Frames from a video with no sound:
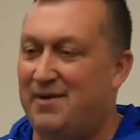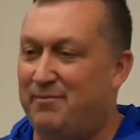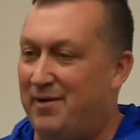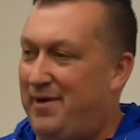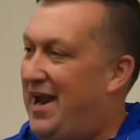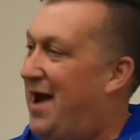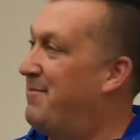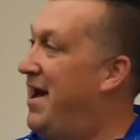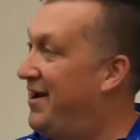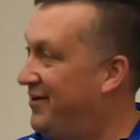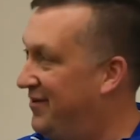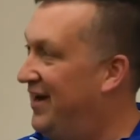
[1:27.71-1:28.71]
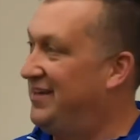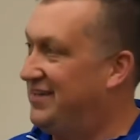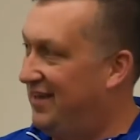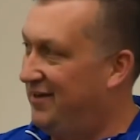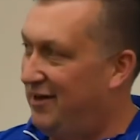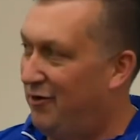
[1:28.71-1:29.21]
But it may not matter, right?
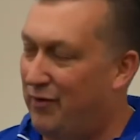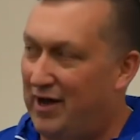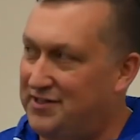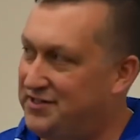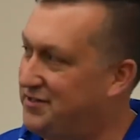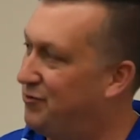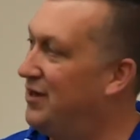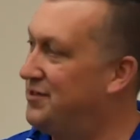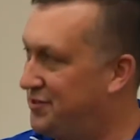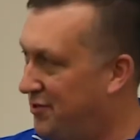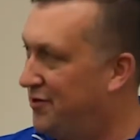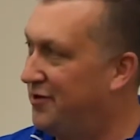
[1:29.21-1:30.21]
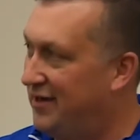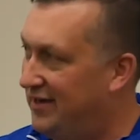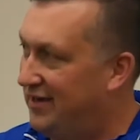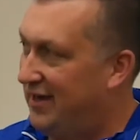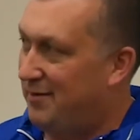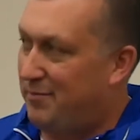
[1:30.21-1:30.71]
Runs scored
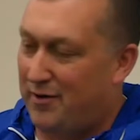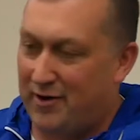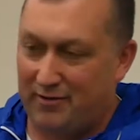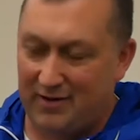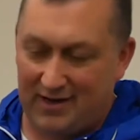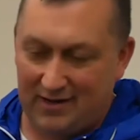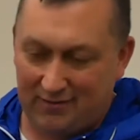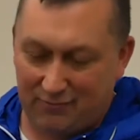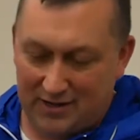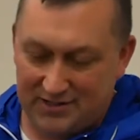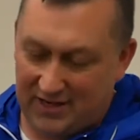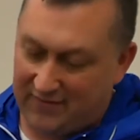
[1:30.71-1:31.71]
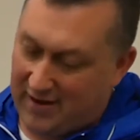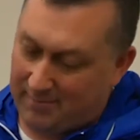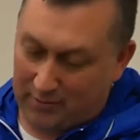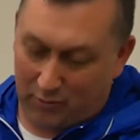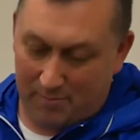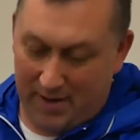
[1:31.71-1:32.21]
and opponent runs given
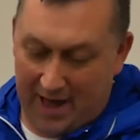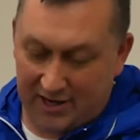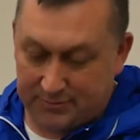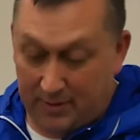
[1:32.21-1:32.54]
up are what matters.